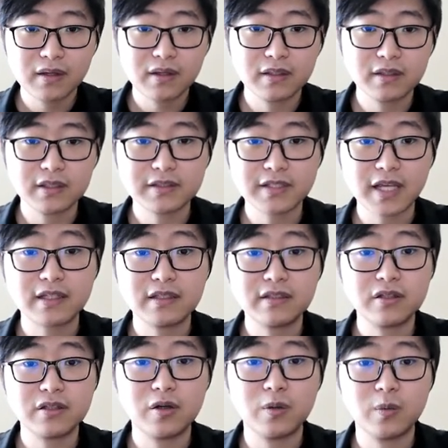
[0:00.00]
In the second
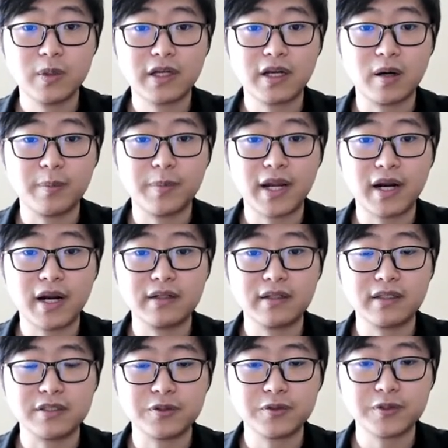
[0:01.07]
row, we compare the
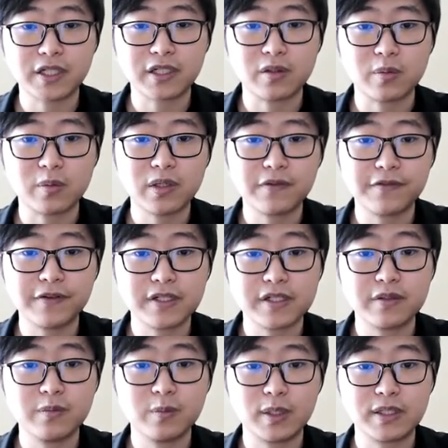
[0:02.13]
intrinsic reward
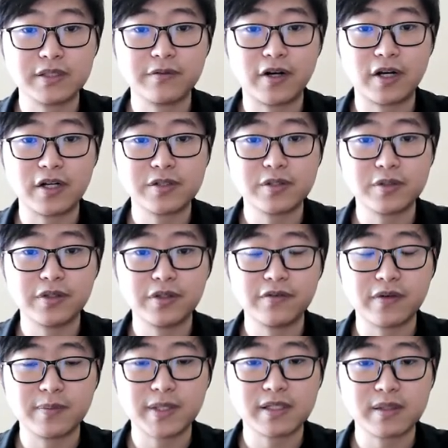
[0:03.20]
version with variational
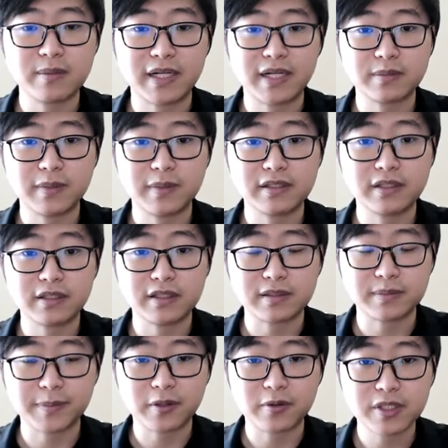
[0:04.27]
information maximizing
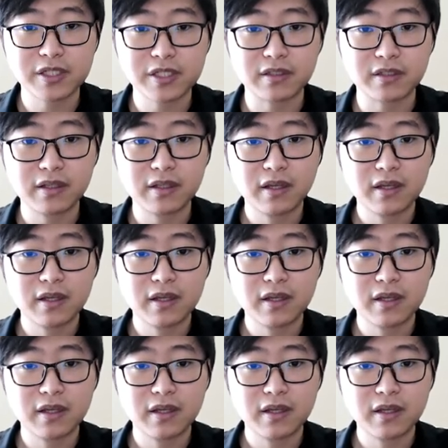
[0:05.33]
exploration.